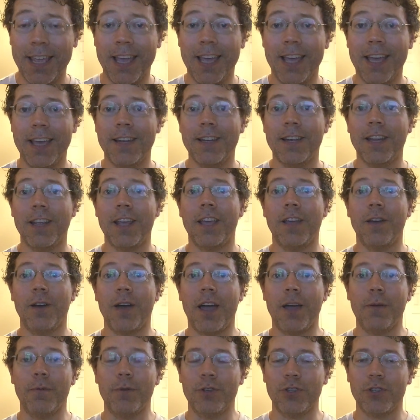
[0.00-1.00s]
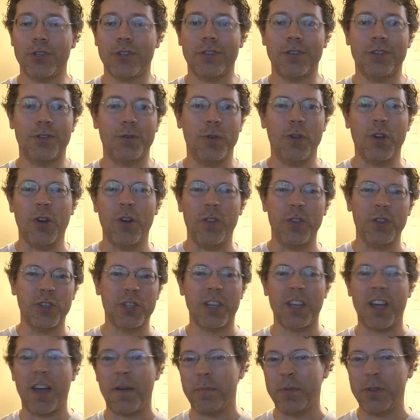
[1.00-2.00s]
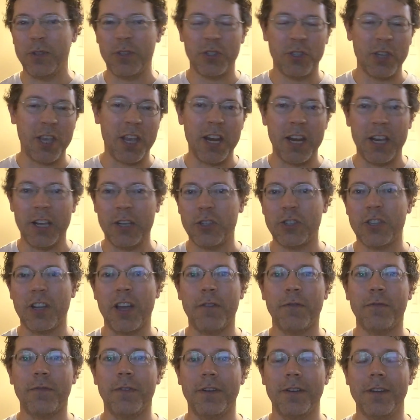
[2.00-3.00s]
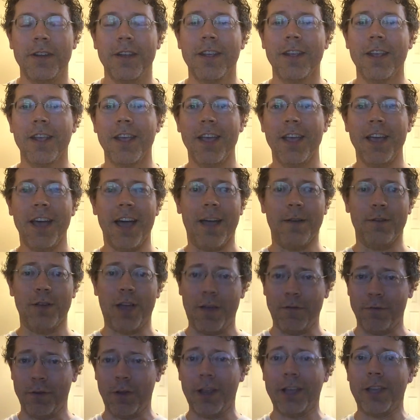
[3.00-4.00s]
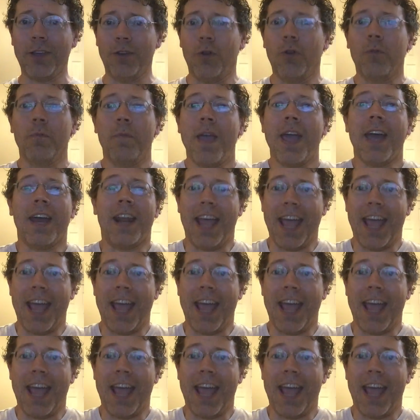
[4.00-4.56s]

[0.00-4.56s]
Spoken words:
And I was doing all this compensating stuff, and I felt like an old man.